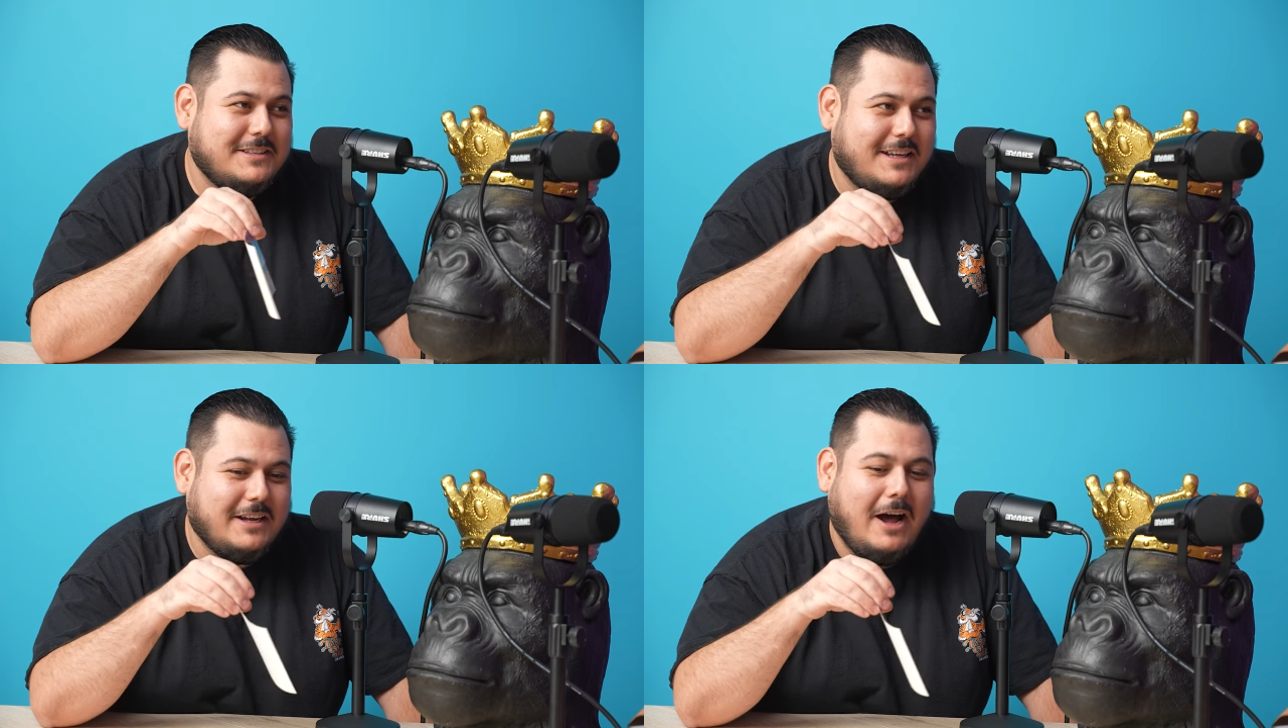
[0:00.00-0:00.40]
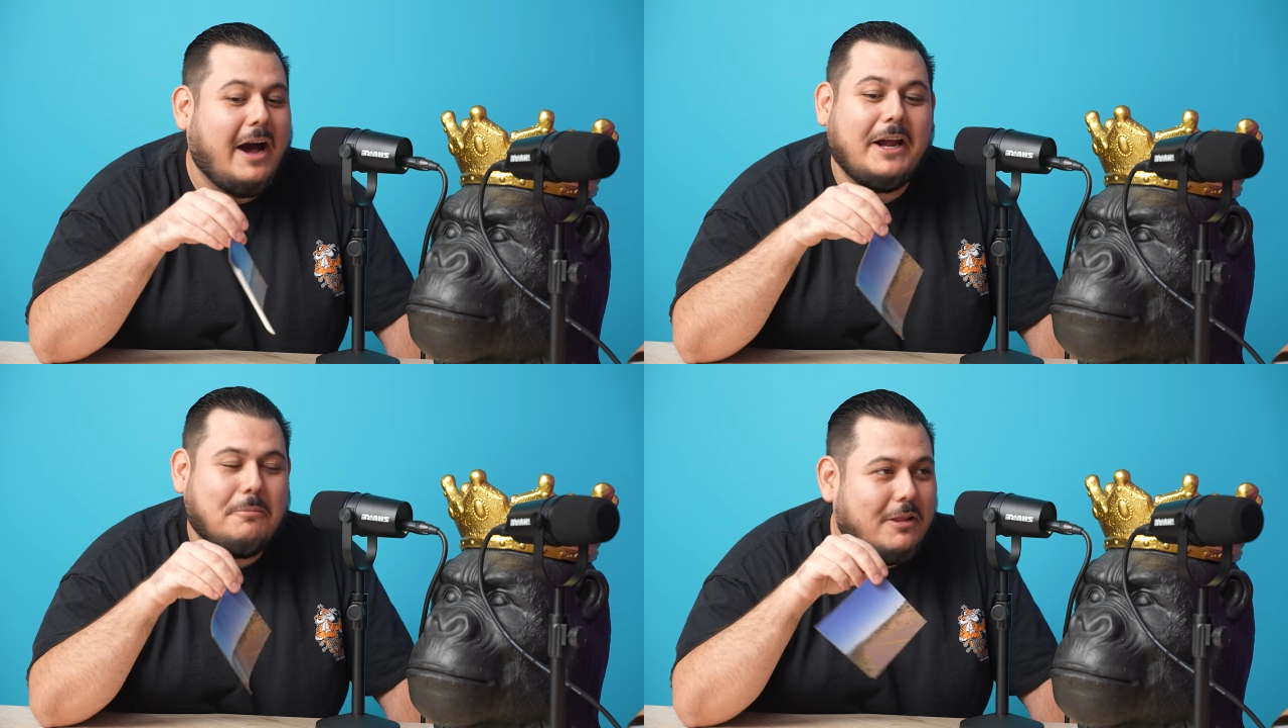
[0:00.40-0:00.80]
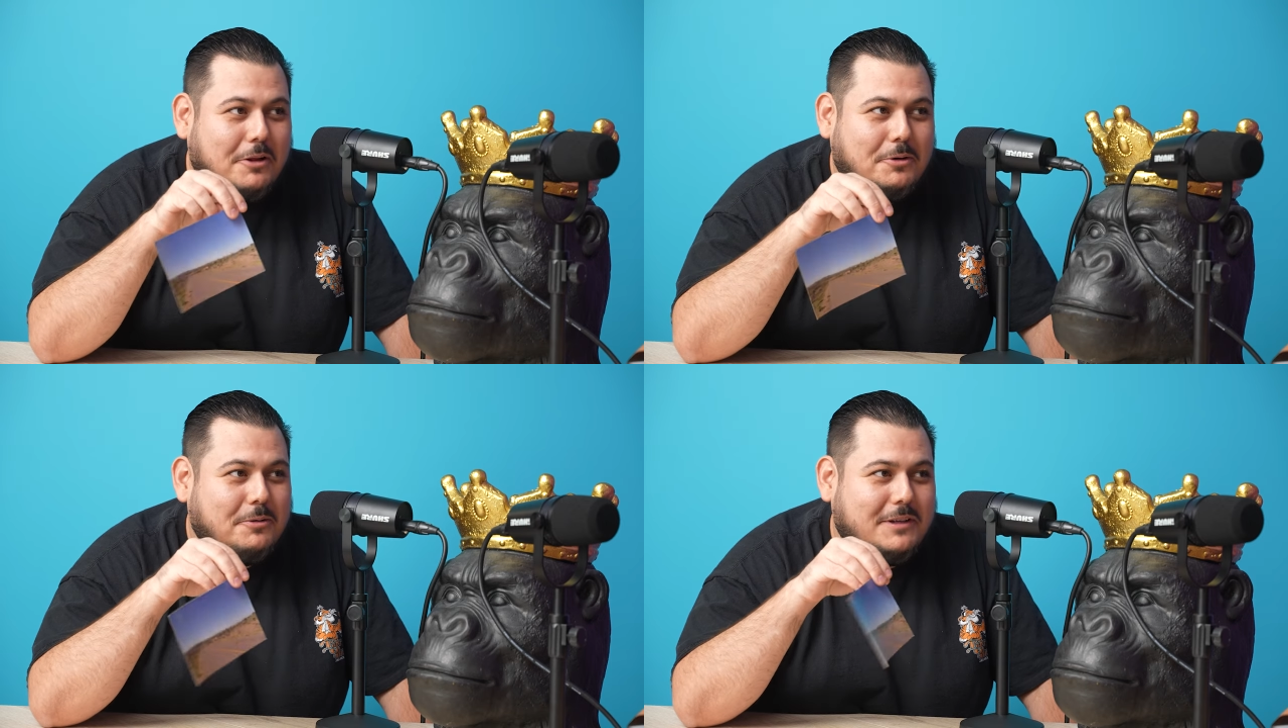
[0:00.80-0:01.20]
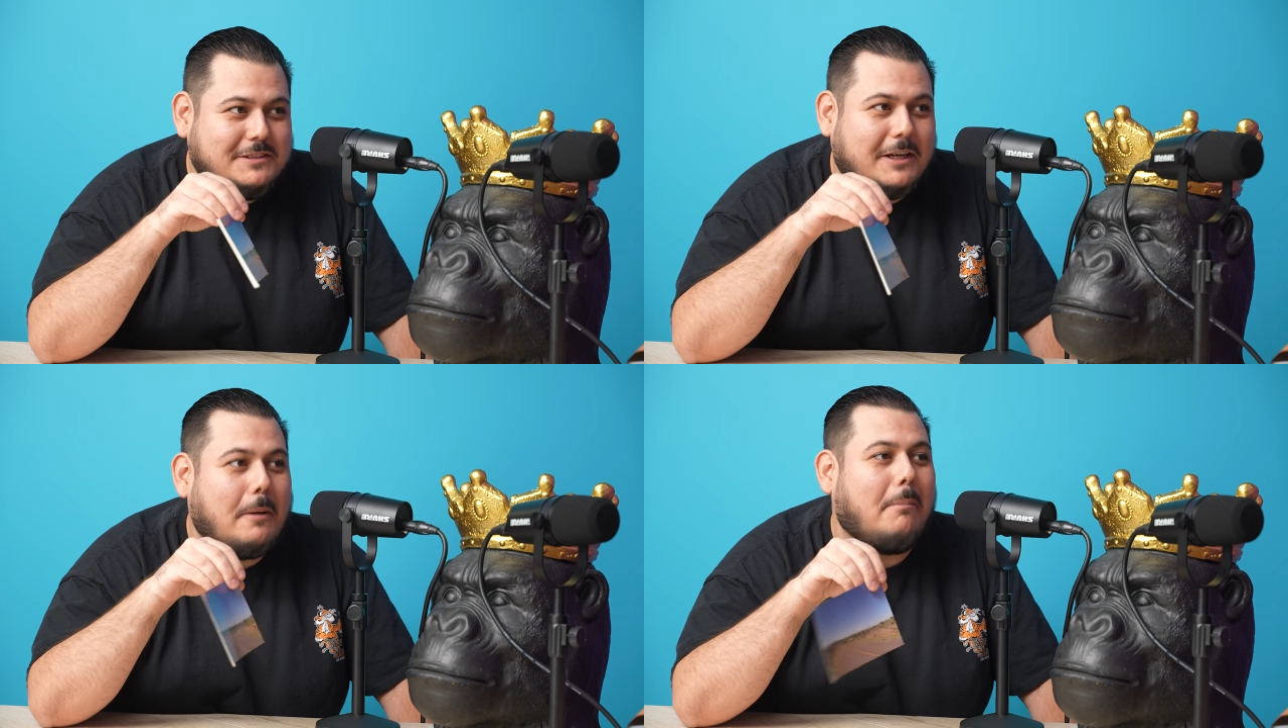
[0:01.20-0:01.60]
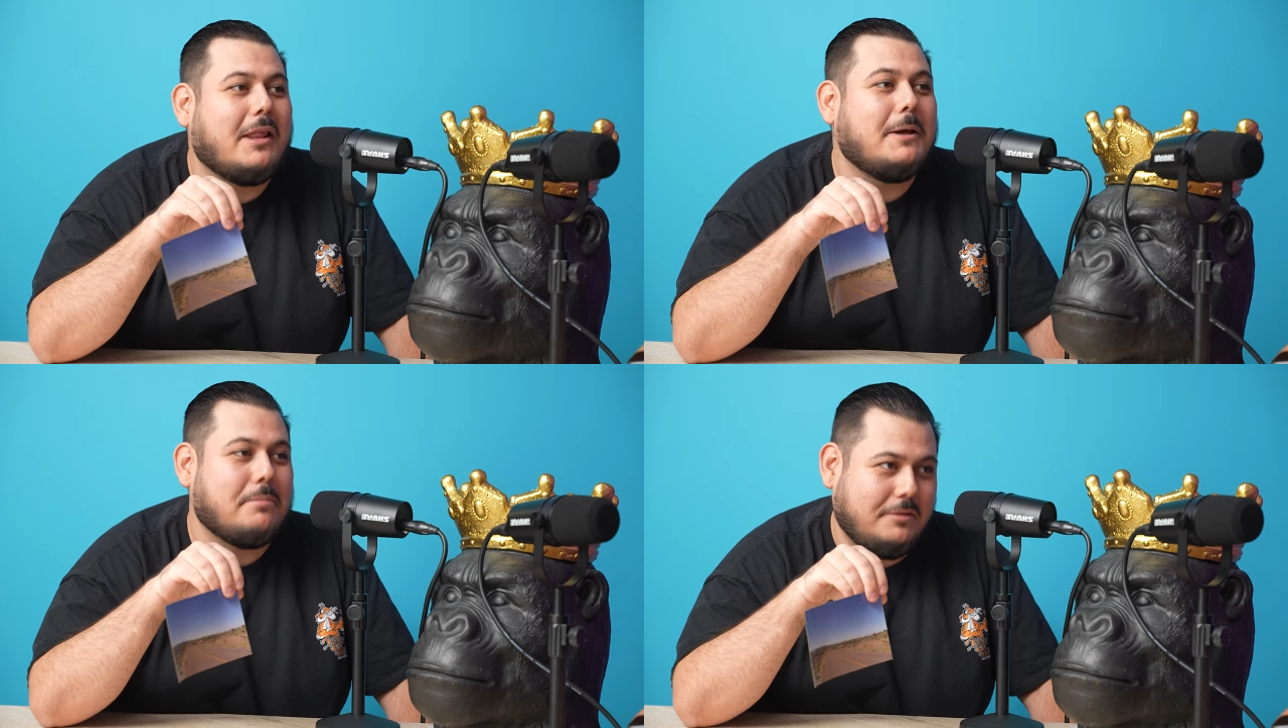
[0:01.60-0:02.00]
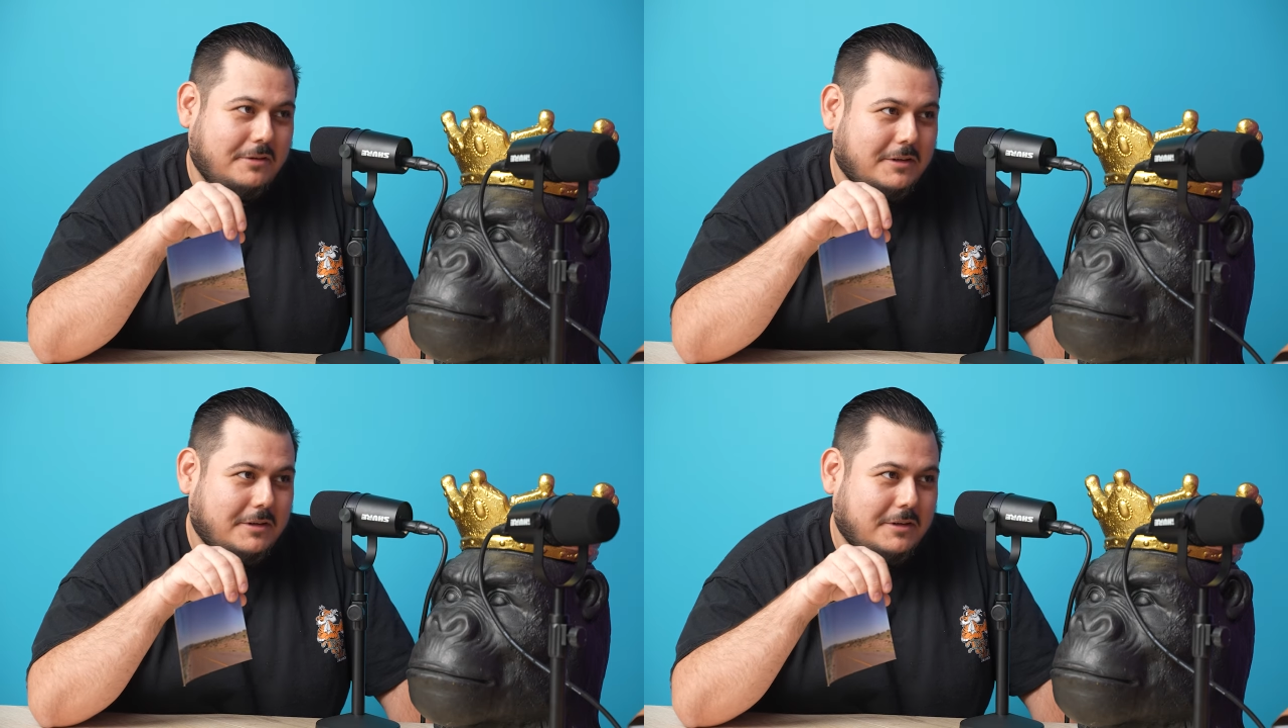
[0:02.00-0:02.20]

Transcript: not nah. a hot air balloon. It's not a blimp.